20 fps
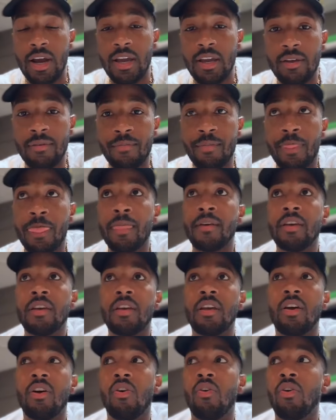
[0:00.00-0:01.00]
right,
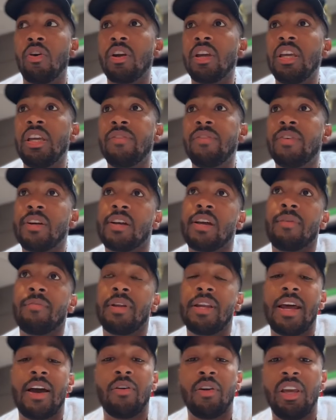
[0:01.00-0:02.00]
or even
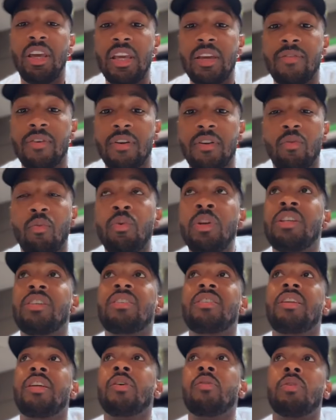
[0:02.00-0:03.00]
coming out even, we
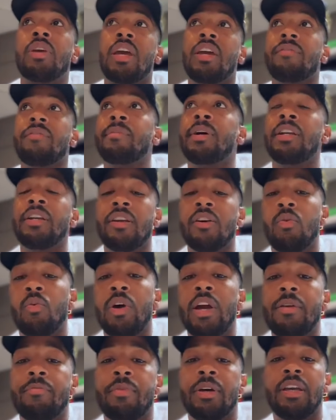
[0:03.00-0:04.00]
still gave money
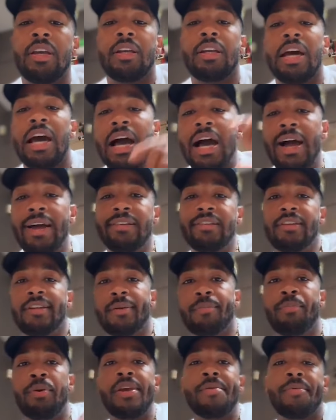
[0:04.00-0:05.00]
away. But in the eyes
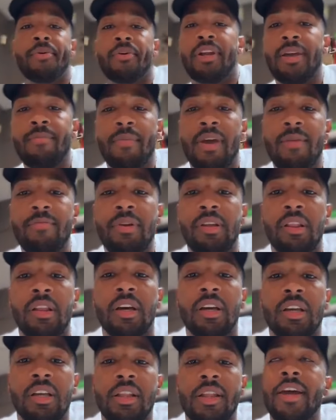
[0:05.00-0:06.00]
of the people, they may be
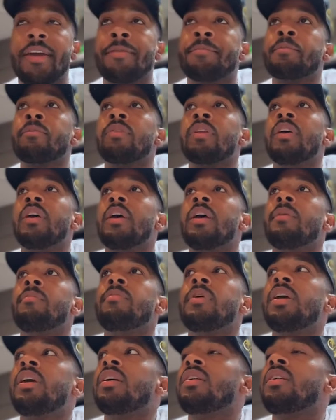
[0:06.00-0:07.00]
looking like,
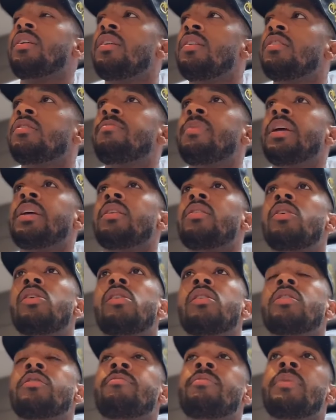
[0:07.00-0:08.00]
man, Key's making
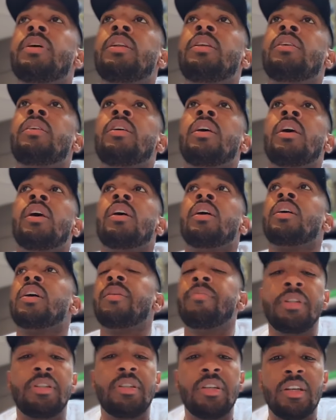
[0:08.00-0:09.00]
all this money
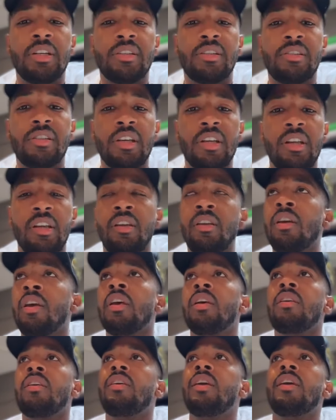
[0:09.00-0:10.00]
coming to the city,
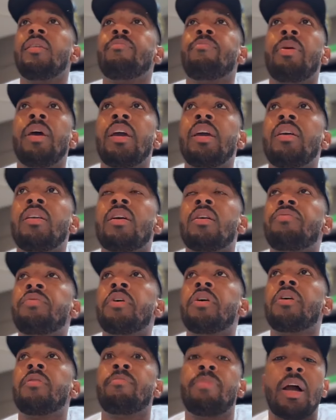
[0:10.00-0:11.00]
getting paid
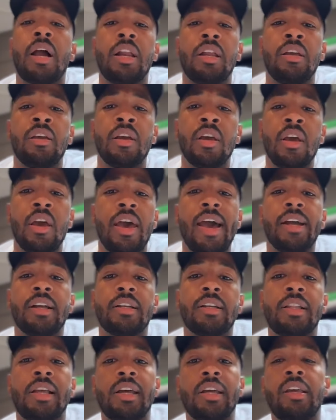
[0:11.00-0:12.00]
off everybody,
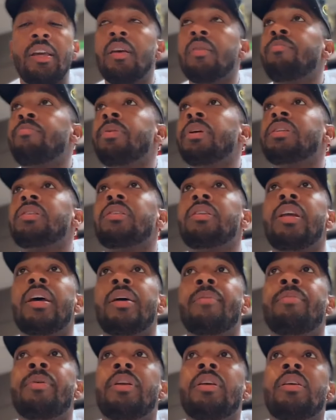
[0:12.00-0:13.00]
acting like he a big
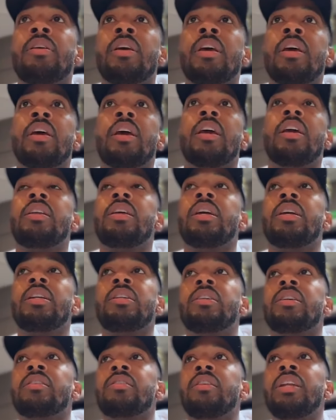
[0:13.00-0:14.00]
celebrity, and
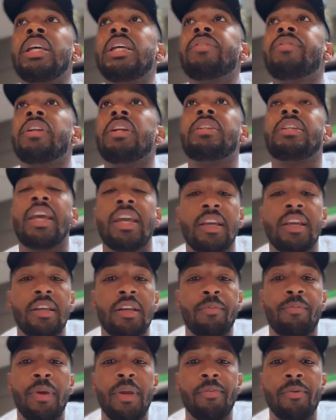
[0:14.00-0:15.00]
then just leaving and
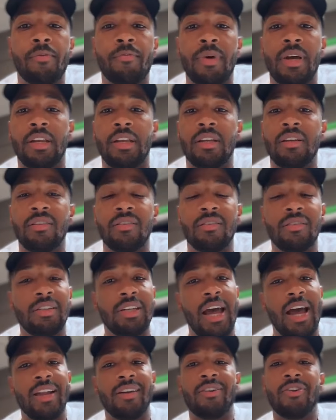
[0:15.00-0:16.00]
taking the people money.
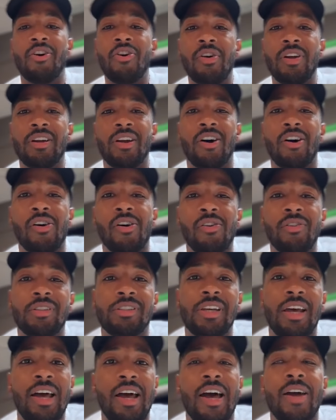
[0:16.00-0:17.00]
Not knowing the whole
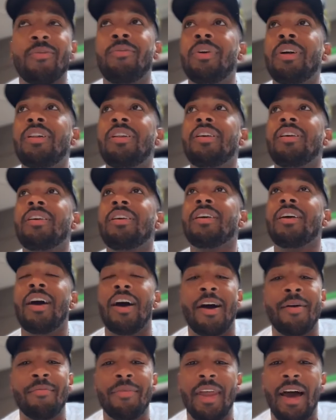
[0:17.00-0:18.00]
time, really,
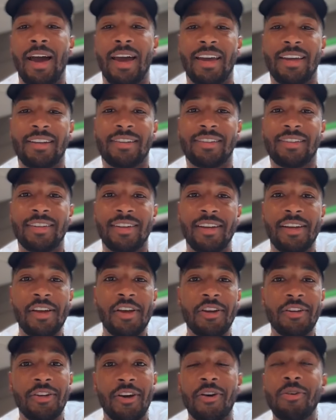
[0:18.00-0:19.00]
I'm not.
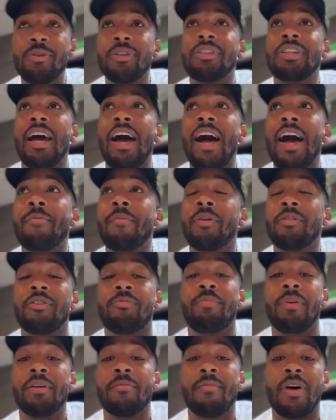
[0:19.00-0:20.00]
The whole time, I'm
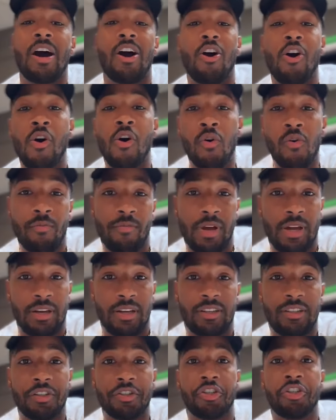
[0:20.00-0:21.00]
spending my own
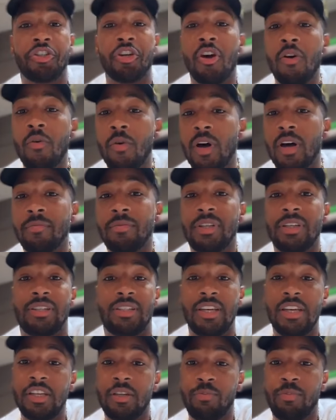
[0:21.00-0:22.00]
money to show up, to
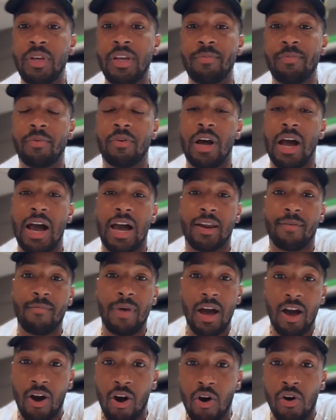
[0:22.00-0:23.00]
teach people out
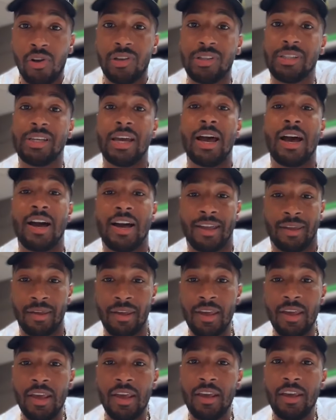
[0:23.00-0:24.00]
of my own time.
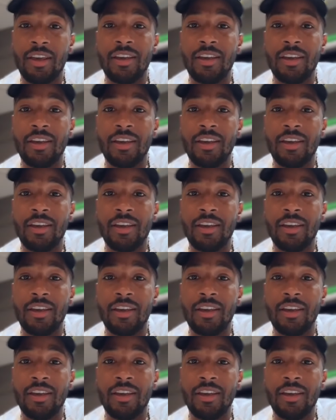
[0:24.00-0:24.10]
